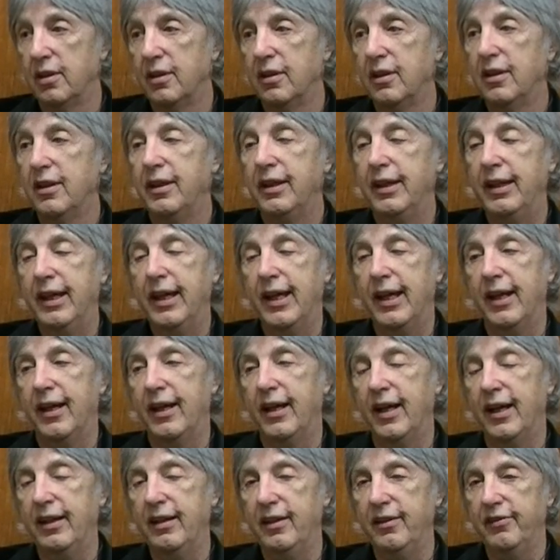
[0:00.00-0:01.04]
at? Yeah,
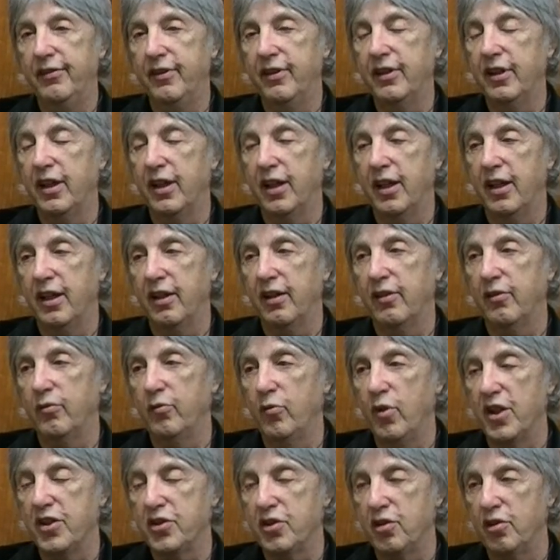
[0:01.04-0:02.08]
I live in uh,
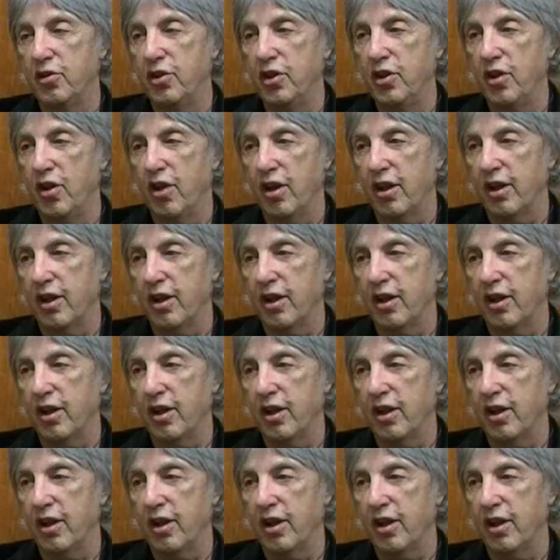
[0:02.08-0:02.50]
Western New York.